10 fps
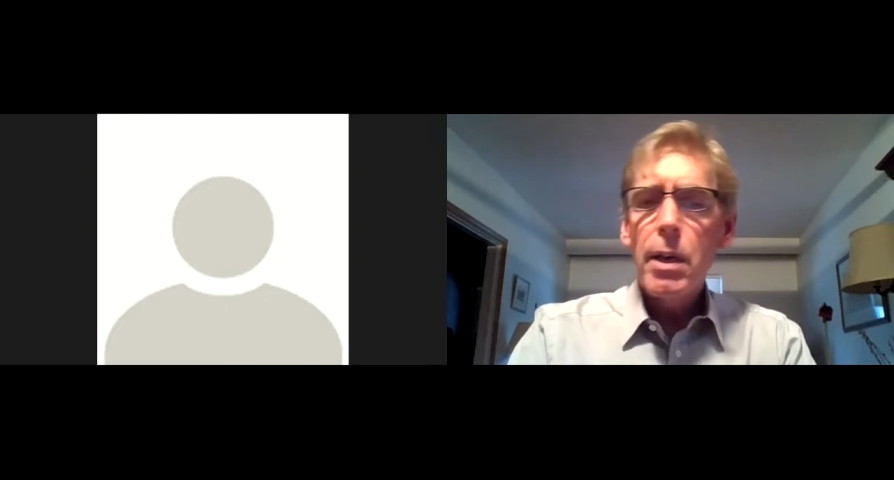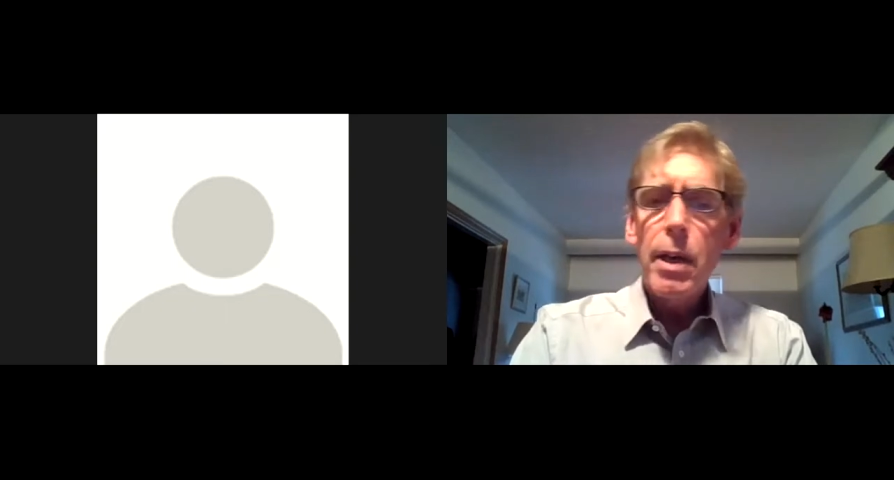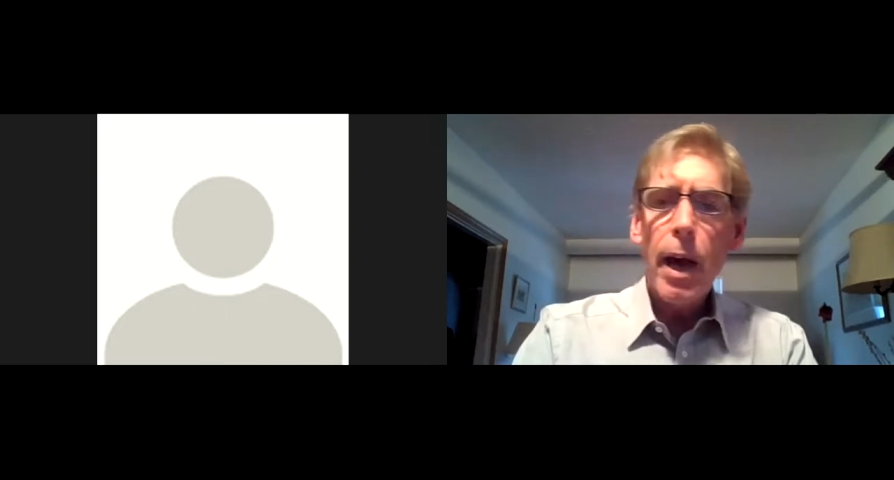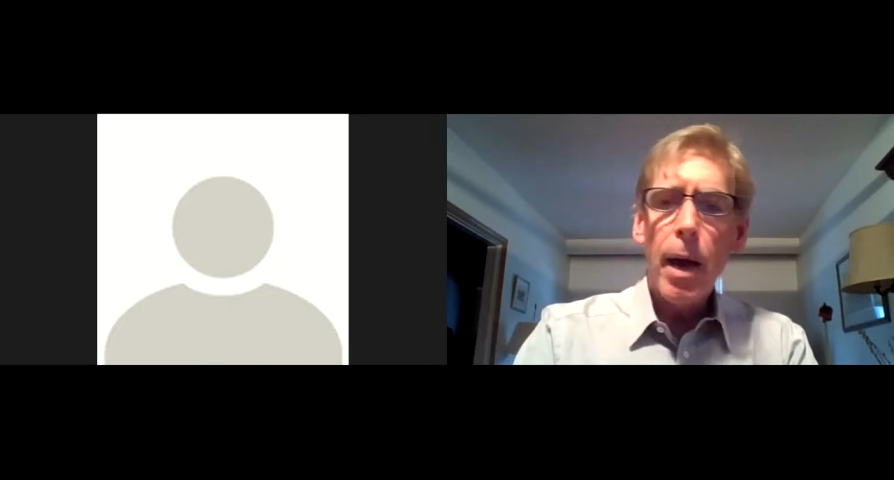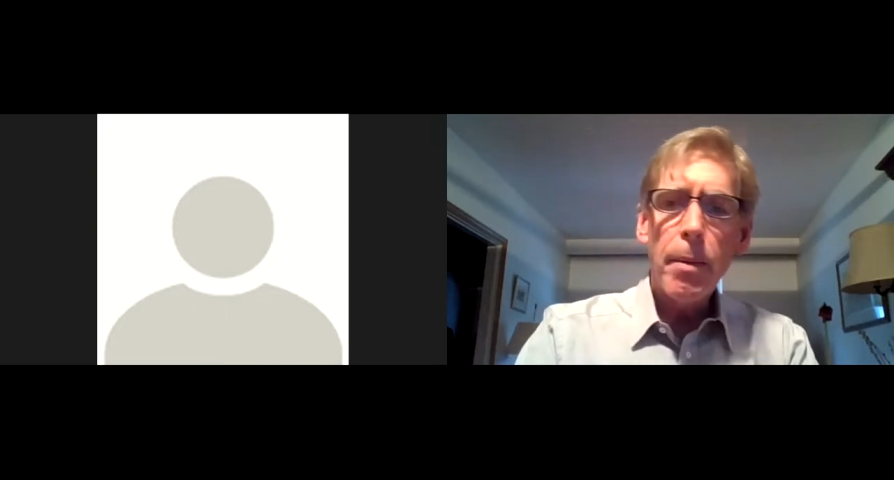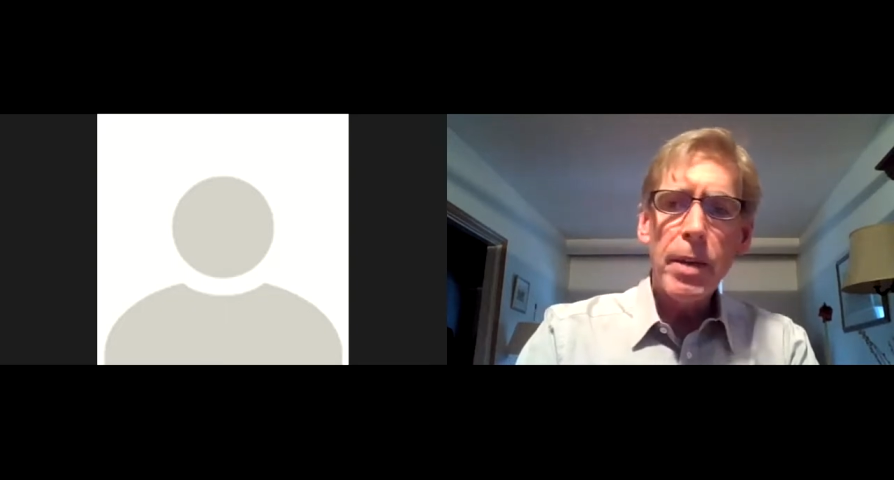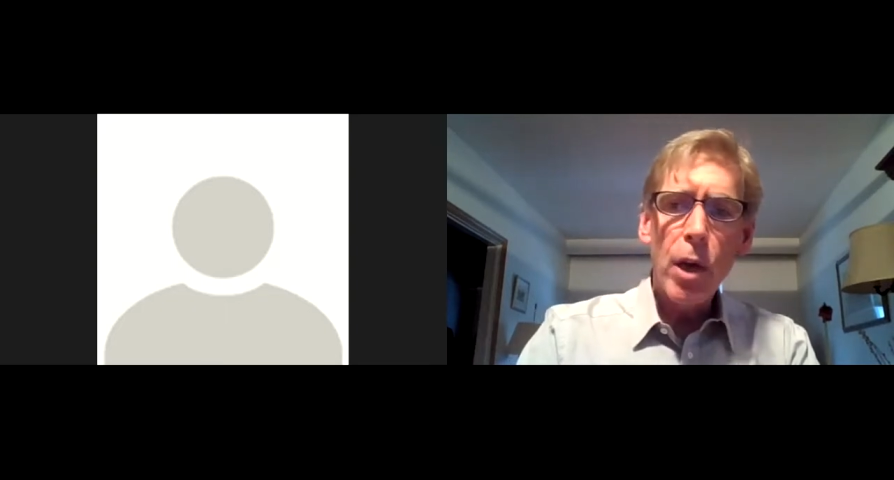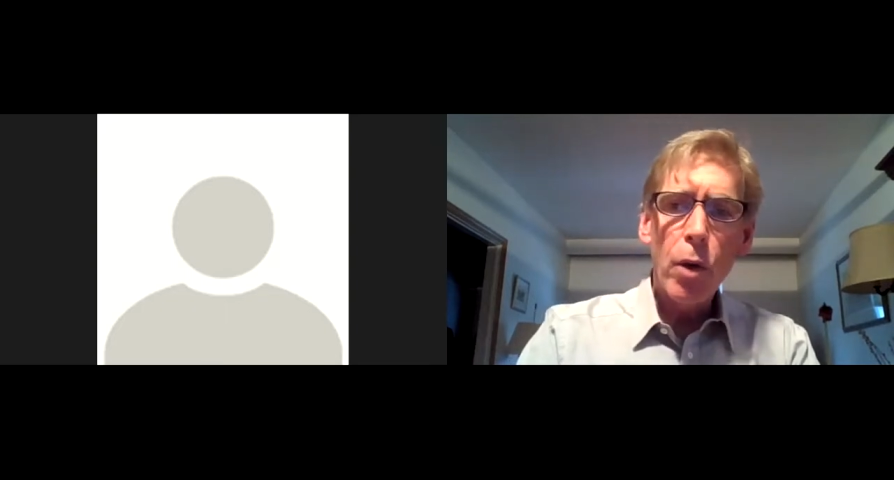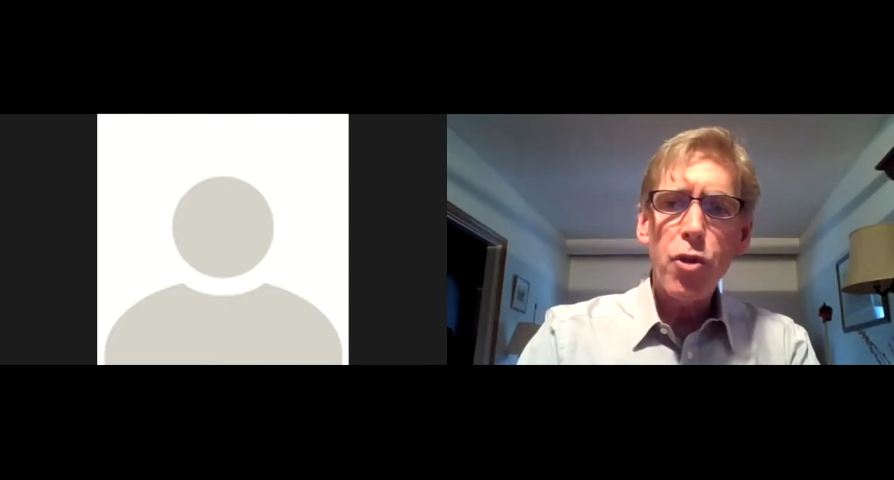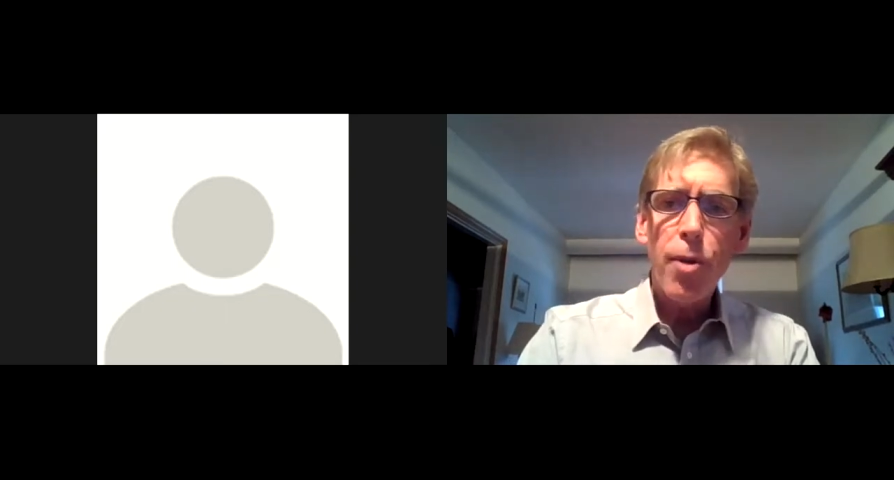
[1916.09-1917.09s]

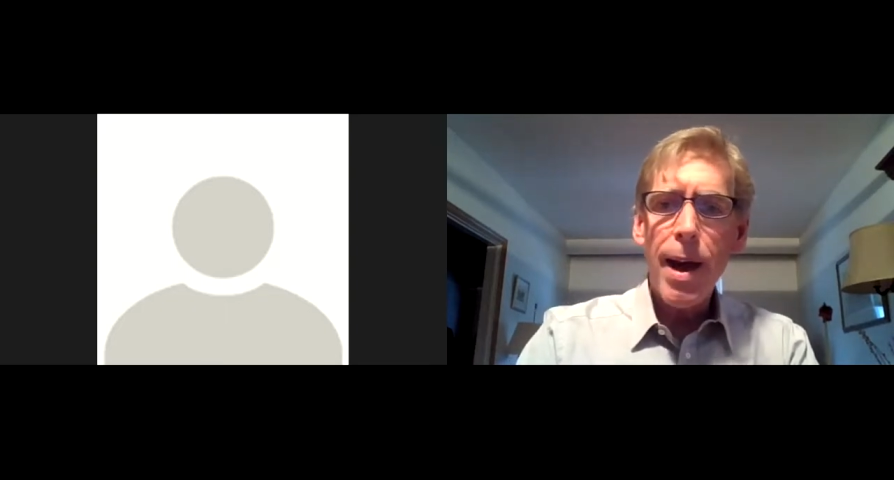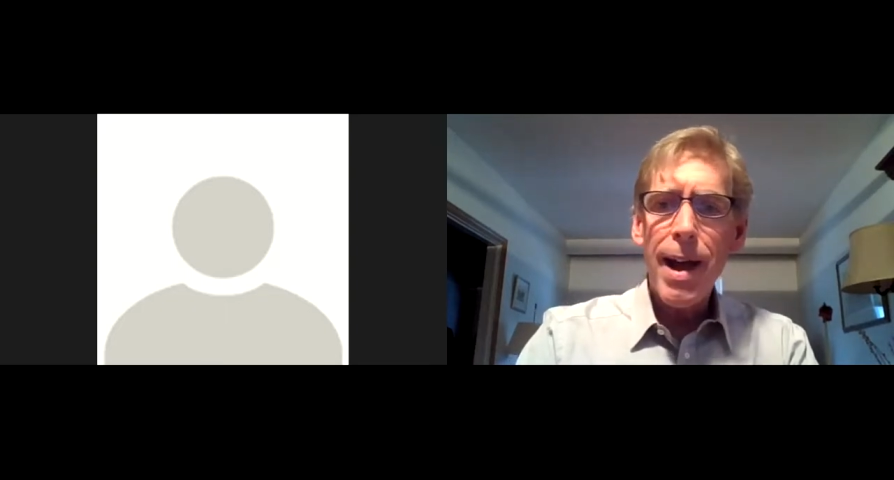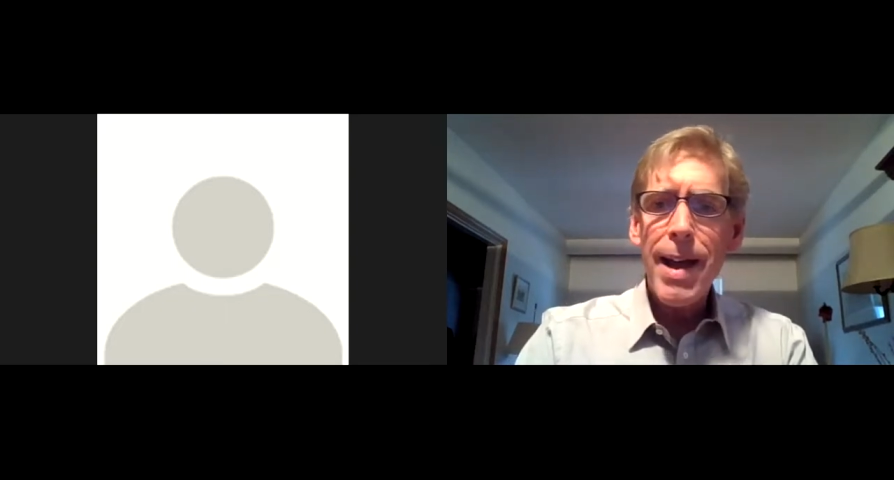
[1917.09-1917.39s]
try